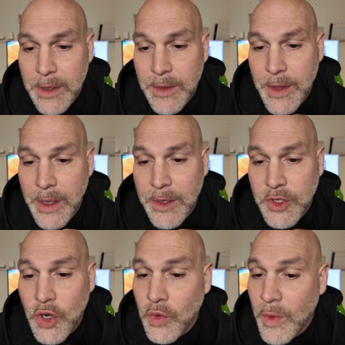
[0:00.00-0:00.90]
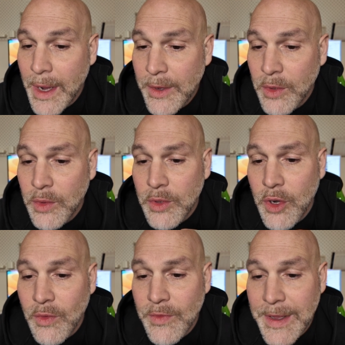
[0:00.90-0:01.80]
The Tornano
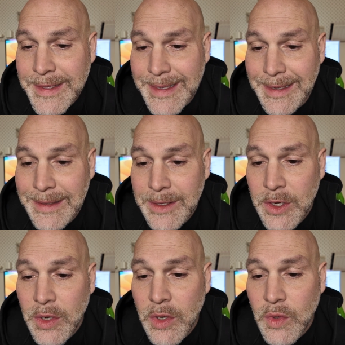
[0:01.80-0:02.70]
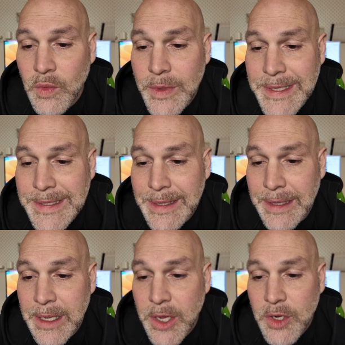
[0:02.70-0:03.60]
Noventa
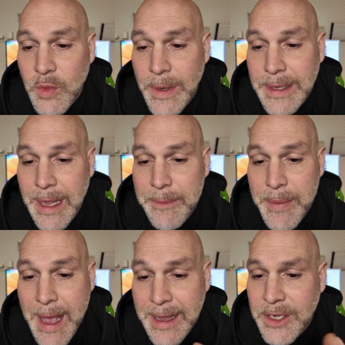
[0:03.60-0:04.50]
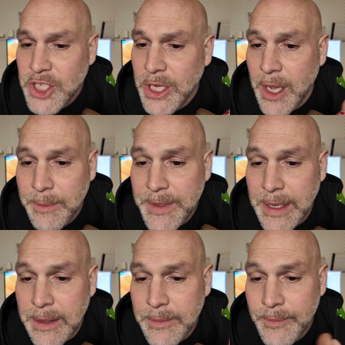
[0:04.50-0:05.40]
recently underwent a packaging
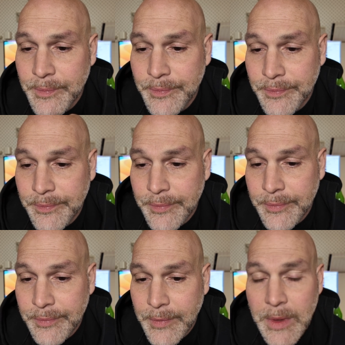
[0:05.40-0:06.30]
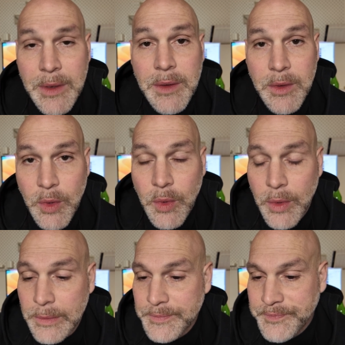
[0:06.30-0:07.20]
update.
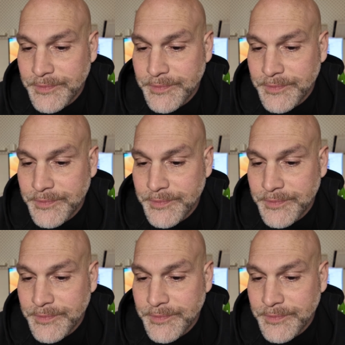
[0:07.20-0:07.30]
Cool.